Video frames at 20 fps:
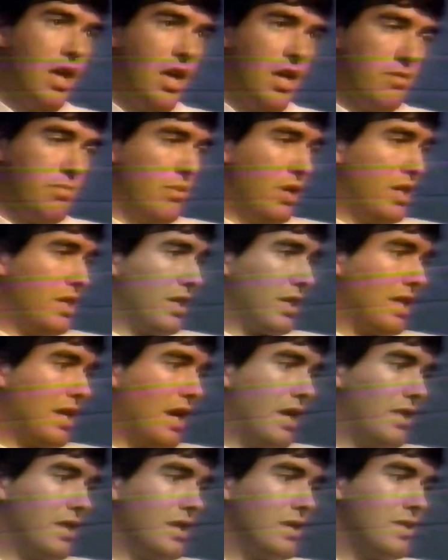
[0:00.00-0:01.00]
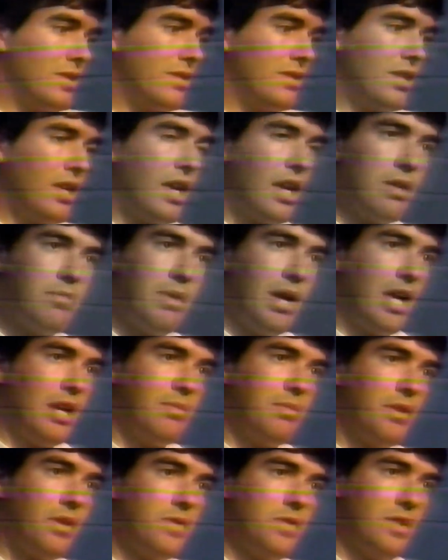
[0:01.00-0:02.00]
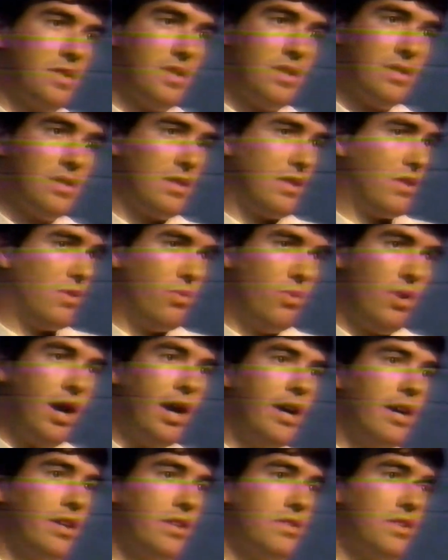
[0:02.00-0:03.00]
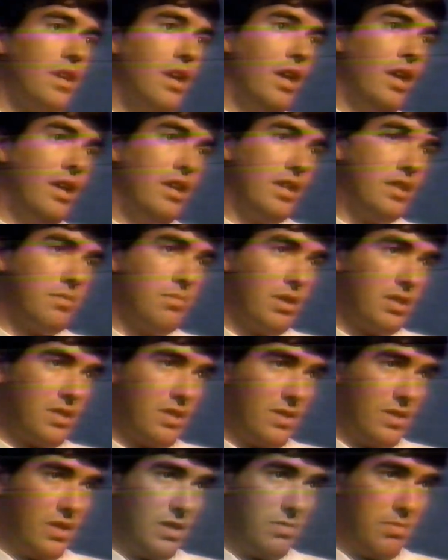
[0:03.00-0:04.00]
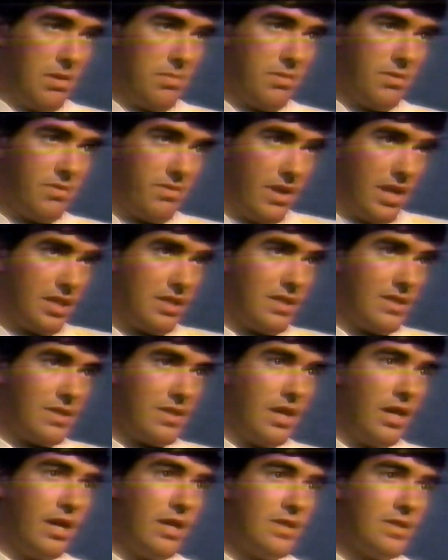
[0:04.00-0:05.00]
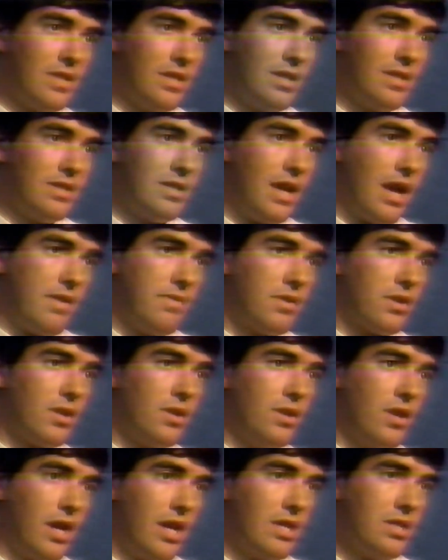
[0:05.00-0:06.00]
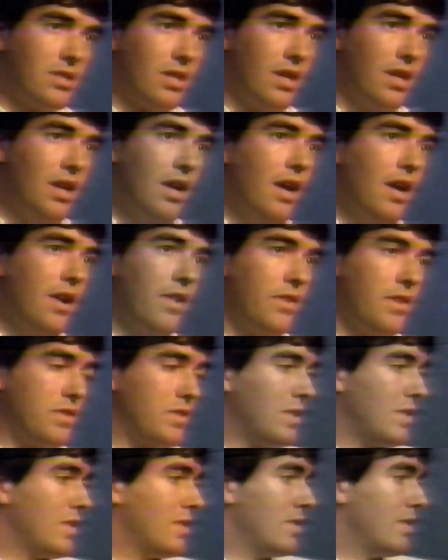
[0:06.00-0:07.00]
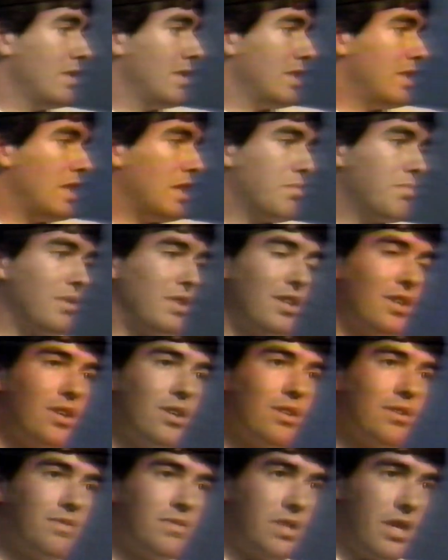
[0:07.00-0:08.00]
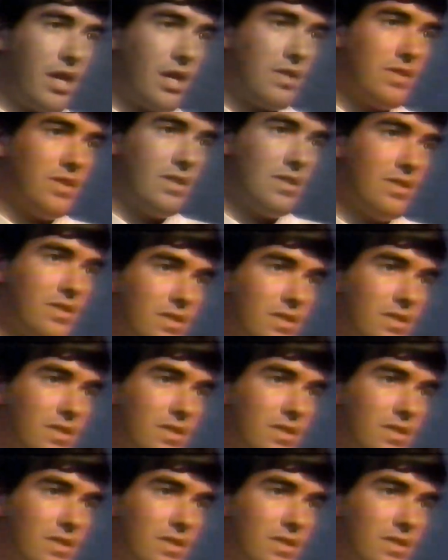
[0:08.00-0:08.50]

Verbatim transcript: But again, these are tame animals. This isn't the wild. As much as these people fantasize that it's Africa or Asia, this is deep in the heart of Texas.